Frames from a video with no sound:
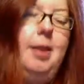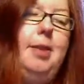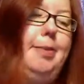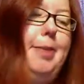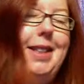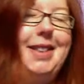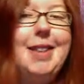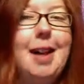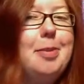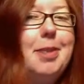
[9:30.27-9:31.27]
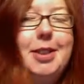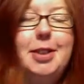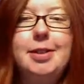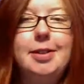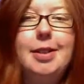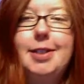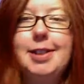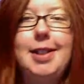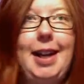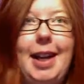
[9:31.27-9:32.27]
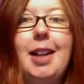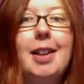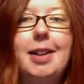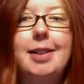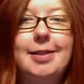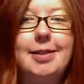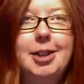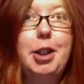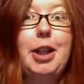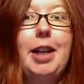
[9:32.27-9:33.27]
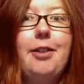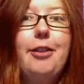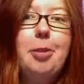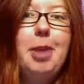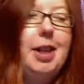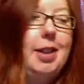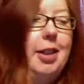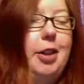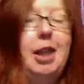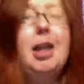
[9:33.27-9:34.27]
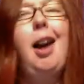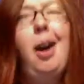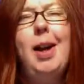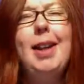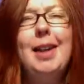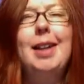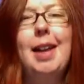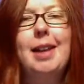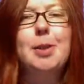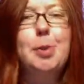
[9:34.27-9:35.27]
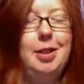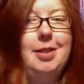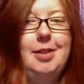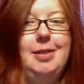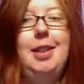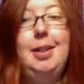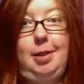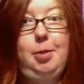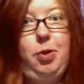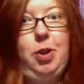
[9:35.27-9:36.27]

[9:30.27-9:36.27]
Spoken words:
But it's not. It's just like anything. Just look at it for a minute, and then you're like, oh, I gotta get how this works. And we move on.